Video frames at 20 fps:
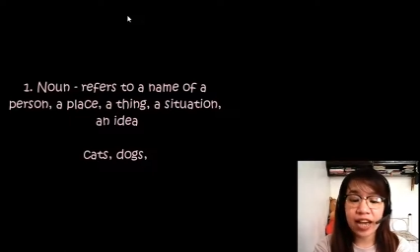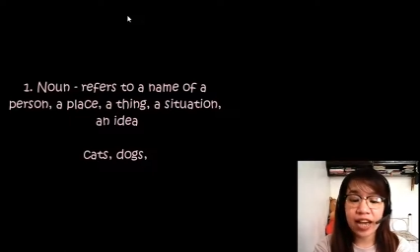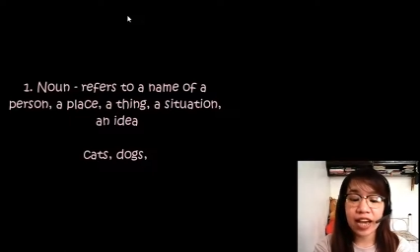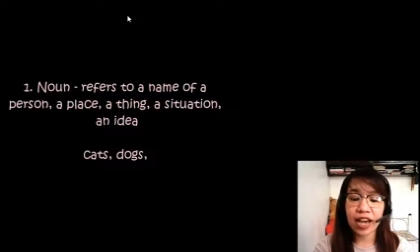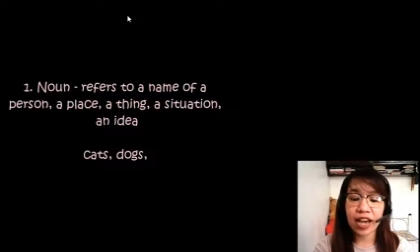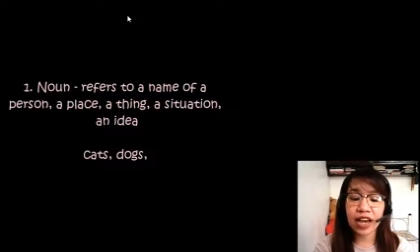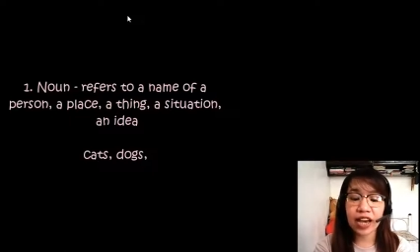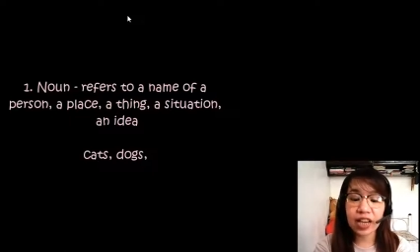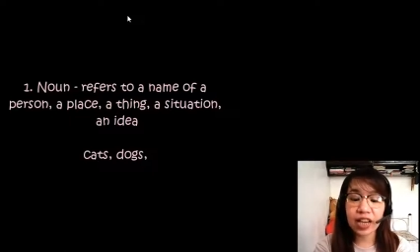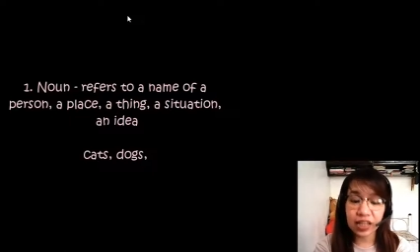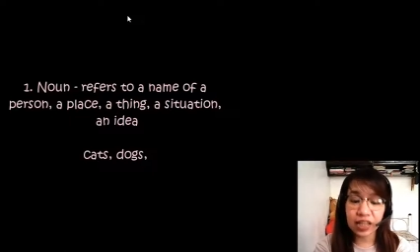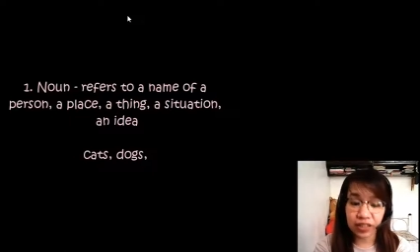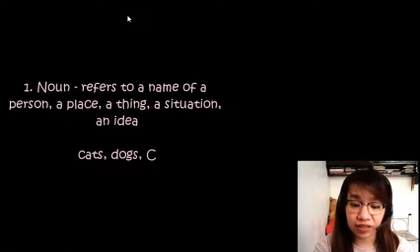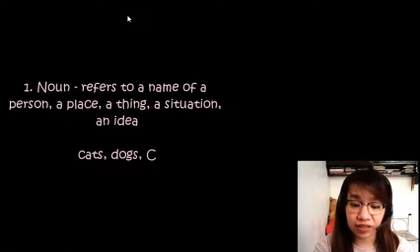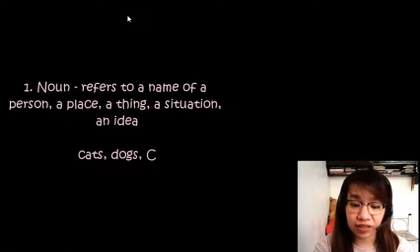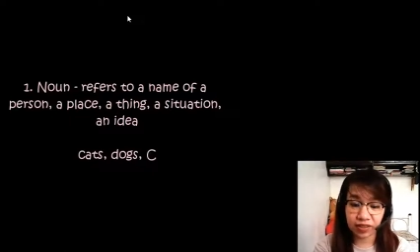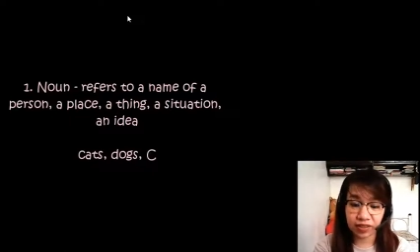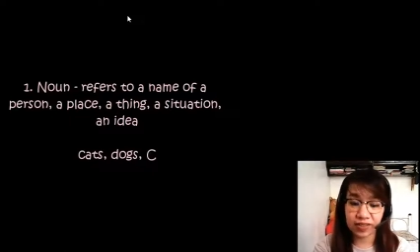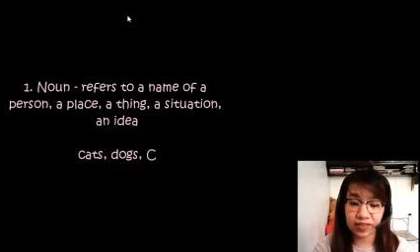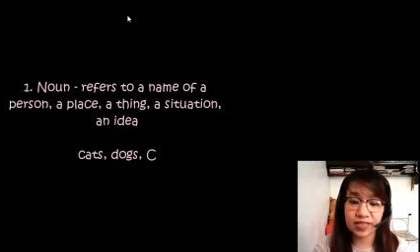and
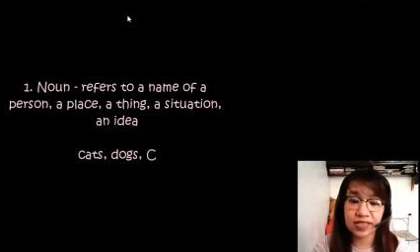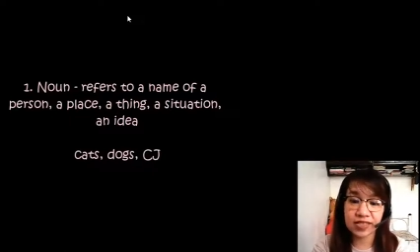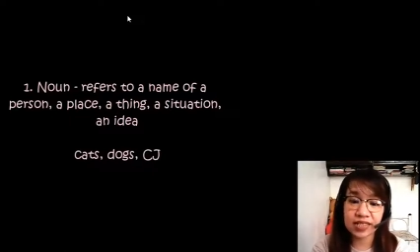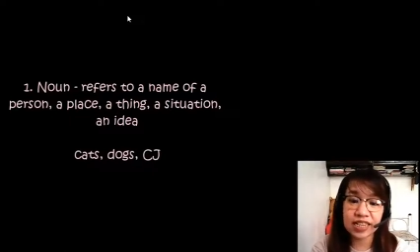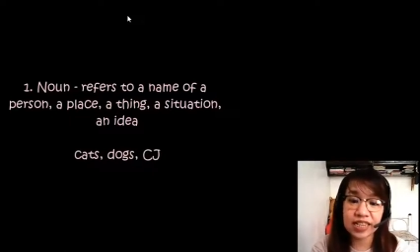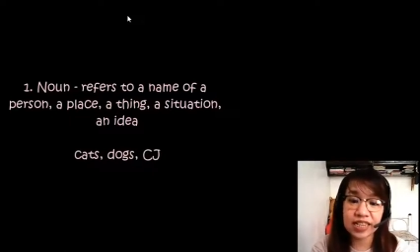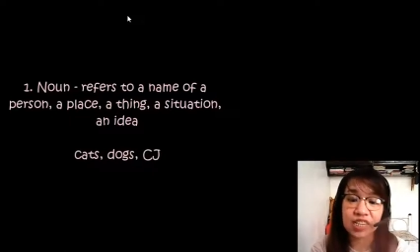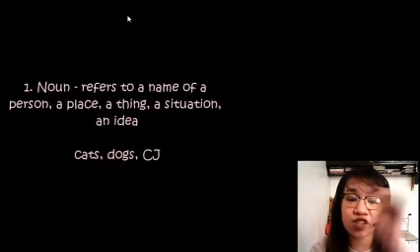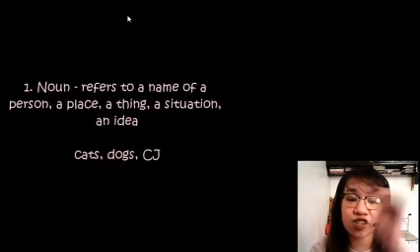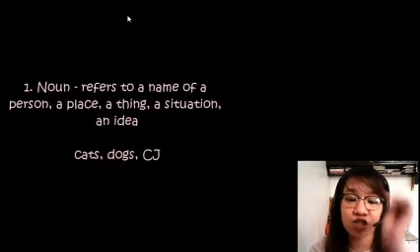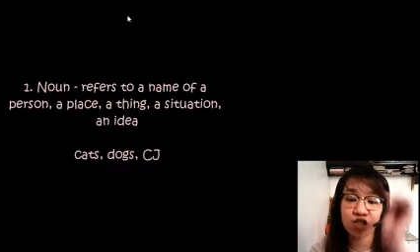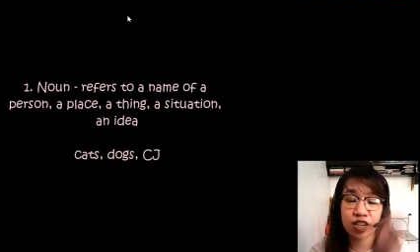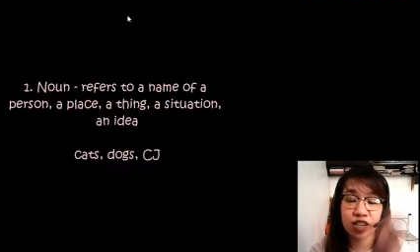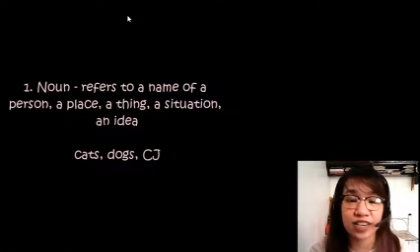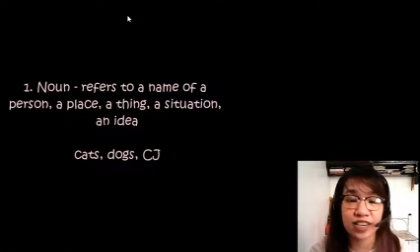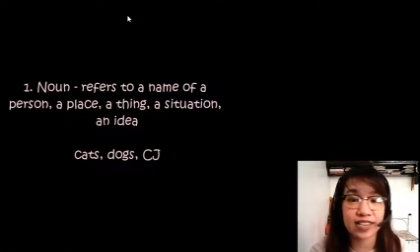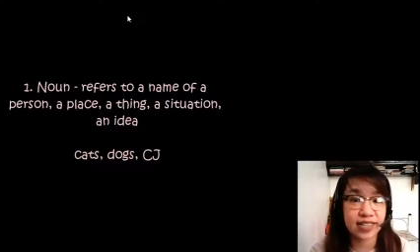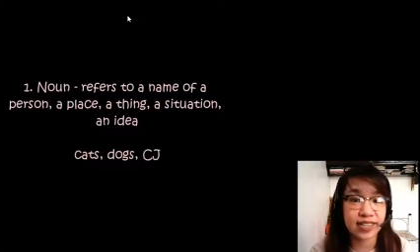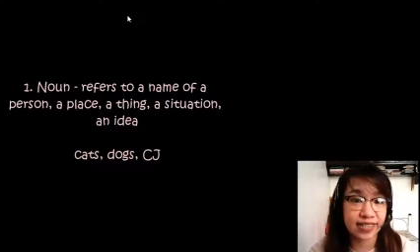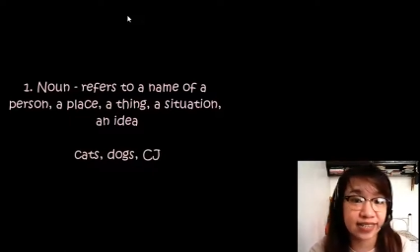
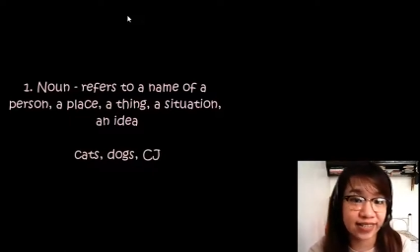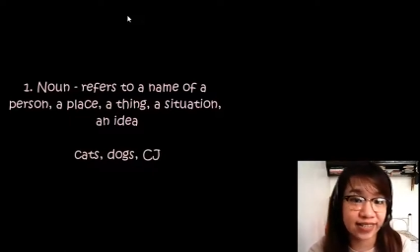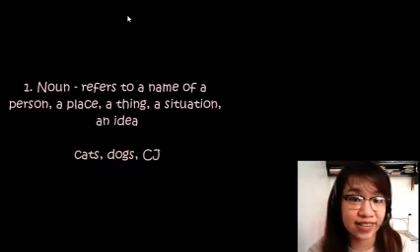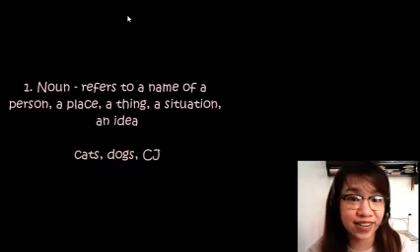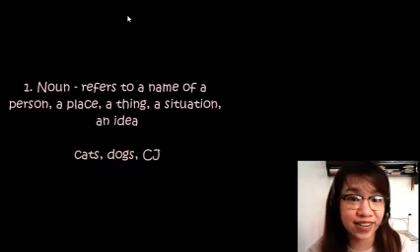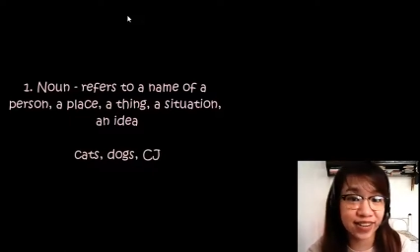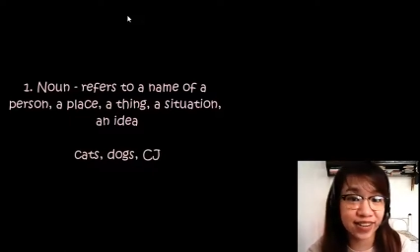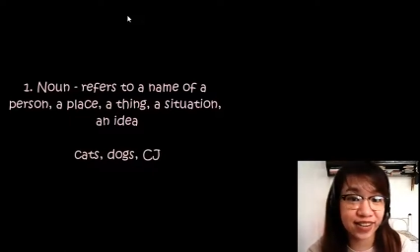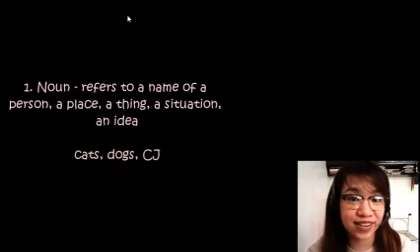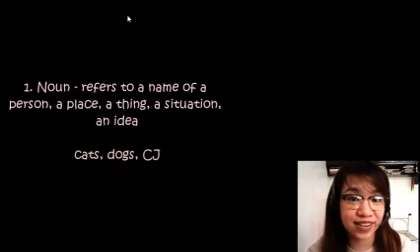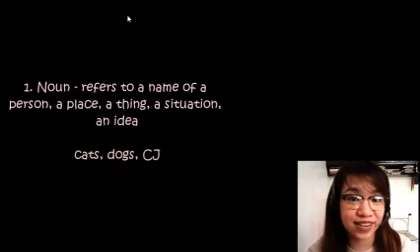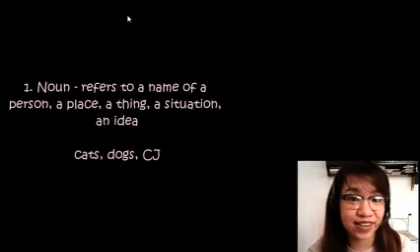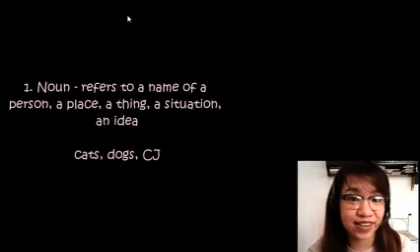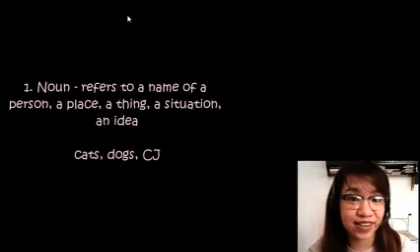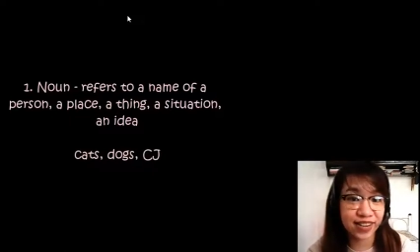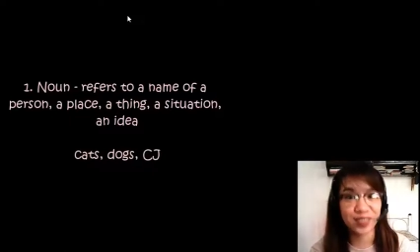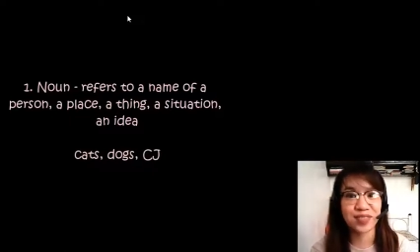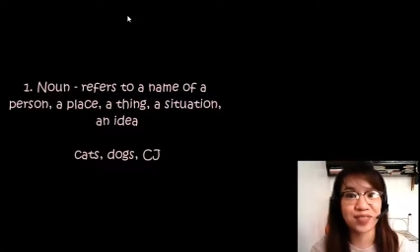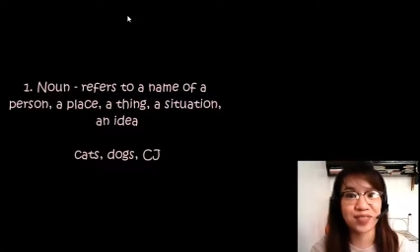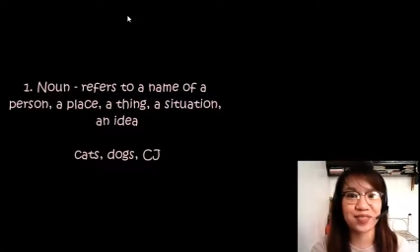CJ is a noun,
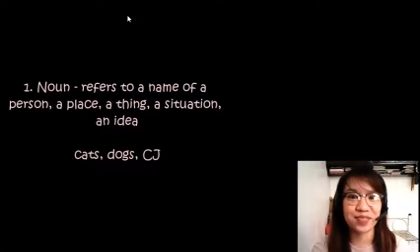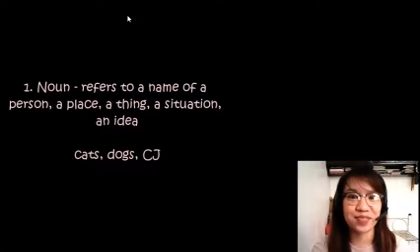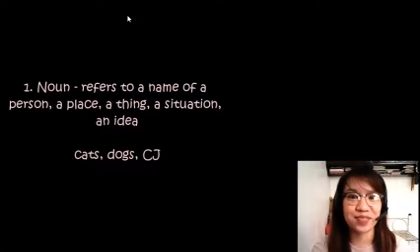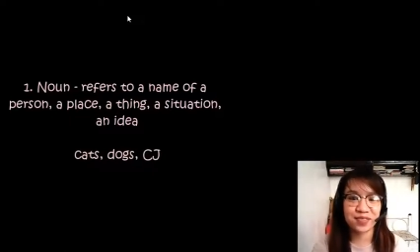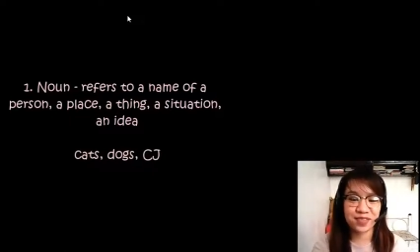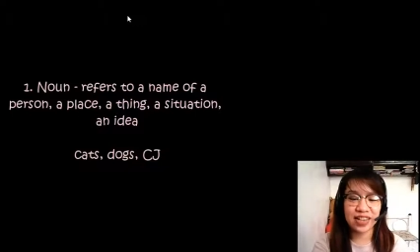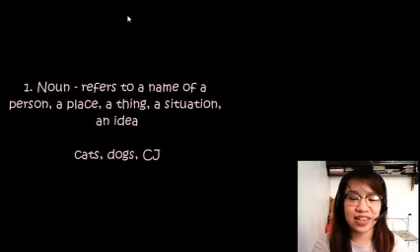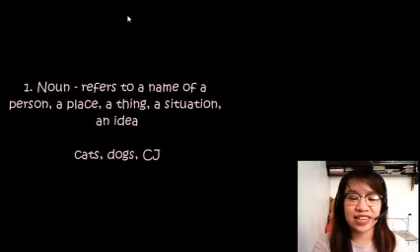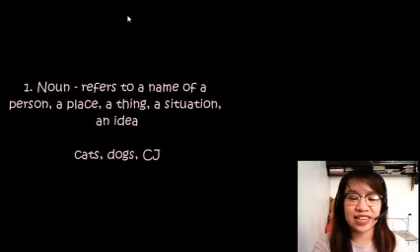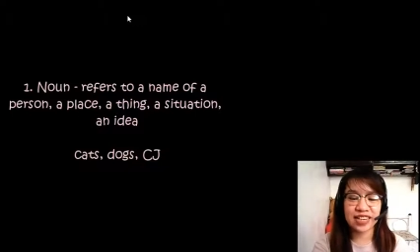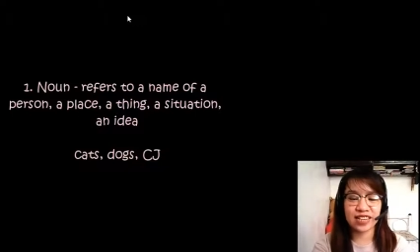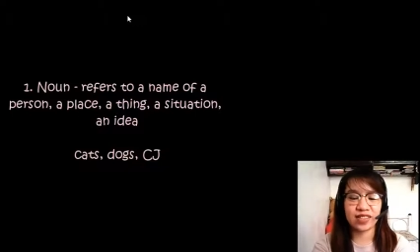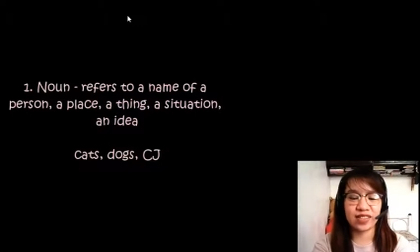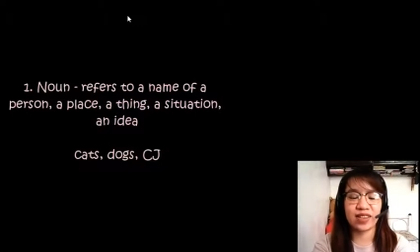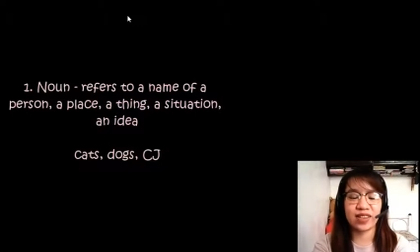right?